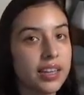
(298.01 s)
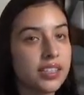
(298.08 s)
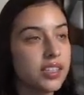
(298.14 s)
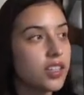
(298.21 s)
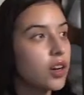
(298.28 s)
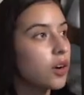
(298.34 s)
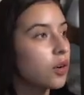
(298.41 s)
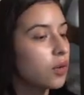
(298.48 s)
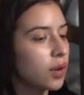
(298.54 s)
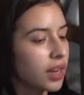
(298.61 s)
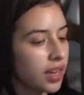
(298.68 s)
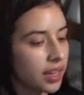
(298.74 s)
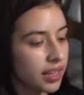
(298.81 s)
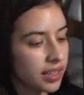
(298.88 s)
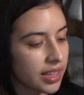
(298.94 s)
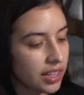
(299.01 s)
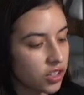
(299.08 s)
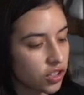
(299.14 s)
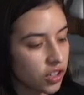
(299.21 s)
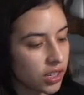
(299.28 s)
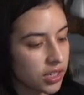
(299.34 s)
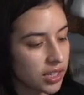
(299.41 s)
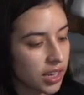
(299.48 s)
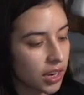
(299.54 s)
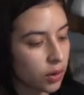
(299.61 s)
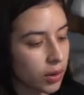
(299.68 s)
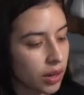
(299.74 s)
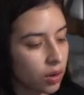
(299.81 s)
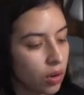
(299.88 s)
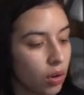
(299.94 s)
So That's just a
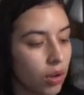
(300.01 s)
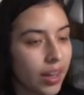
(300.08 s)
quick Google,